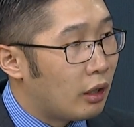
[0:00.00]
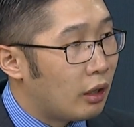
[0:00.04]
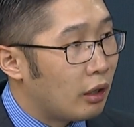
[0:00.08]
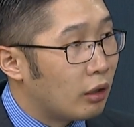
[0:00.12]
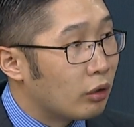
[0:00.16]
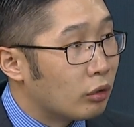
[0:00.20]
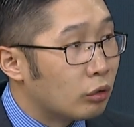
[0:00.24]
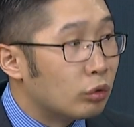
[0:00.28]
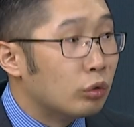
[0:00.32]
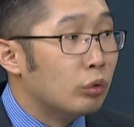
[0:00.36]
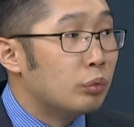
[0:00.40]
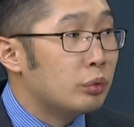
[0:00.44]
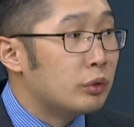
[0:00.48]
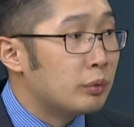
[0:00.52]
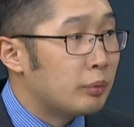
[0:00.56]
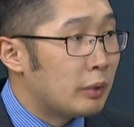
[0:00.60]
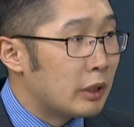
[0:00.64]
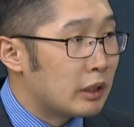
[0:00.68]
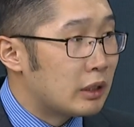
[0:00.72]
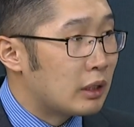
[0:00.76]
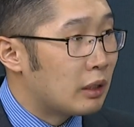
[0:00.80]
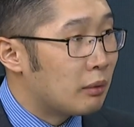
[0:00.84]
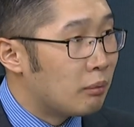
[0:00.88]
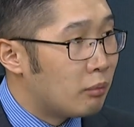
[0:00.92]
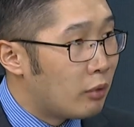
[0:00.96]
groups,
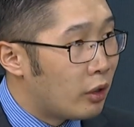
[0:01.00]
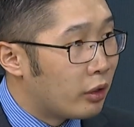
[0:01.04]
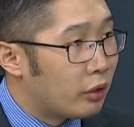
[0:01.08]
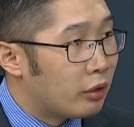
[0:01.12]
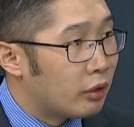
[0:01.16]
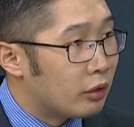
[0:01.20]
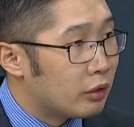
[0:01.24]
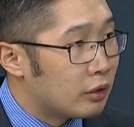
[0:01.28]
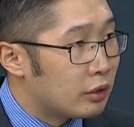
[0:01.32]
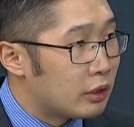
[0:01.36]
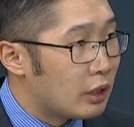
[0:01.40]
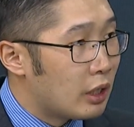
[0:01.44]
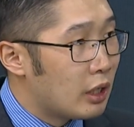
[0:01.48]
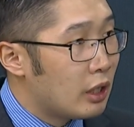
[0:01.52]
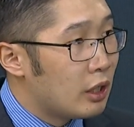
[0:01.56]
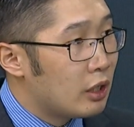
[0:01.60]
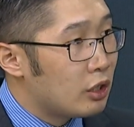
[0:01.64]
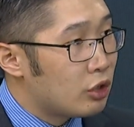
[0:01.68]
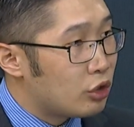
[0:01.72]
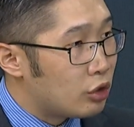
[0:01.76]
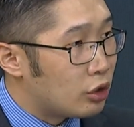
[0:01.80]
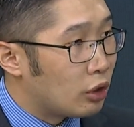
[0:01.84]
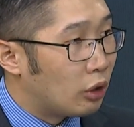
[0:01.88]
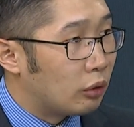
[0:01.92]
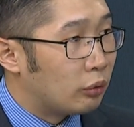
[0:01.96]
basically mothers,
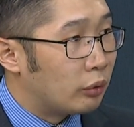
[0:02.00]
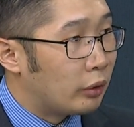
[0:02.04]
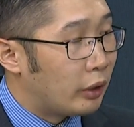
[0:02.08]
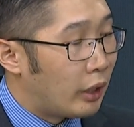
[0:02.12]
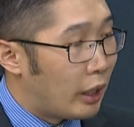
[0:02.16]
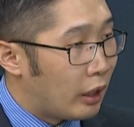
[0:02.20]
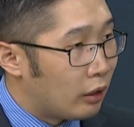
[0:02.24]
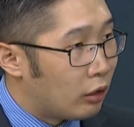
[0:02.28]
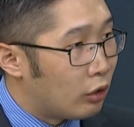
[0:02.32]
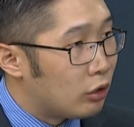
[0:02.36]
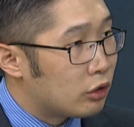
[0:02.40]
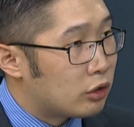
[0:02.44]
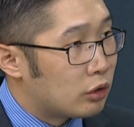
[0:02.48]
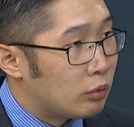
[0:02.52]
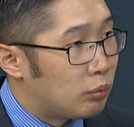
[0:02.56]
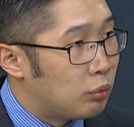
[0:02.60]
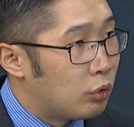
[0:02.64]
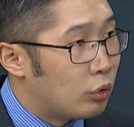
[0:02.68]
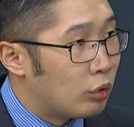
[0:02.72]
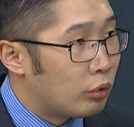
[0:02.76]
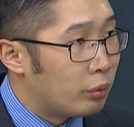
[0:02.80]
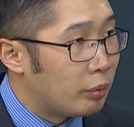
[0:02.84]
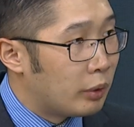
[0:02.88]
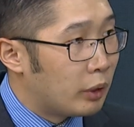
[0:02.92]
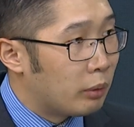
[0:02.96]
children, and also
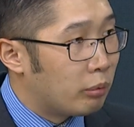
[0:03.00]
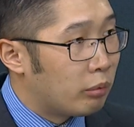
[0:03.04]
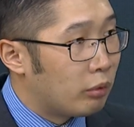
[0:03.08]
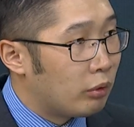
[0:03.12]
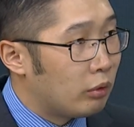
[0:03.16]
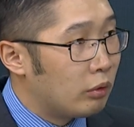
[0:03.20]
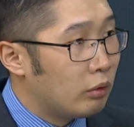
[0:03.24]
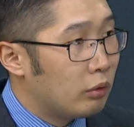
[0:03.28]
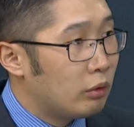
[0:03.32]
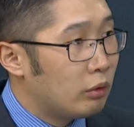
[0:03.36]
poor people?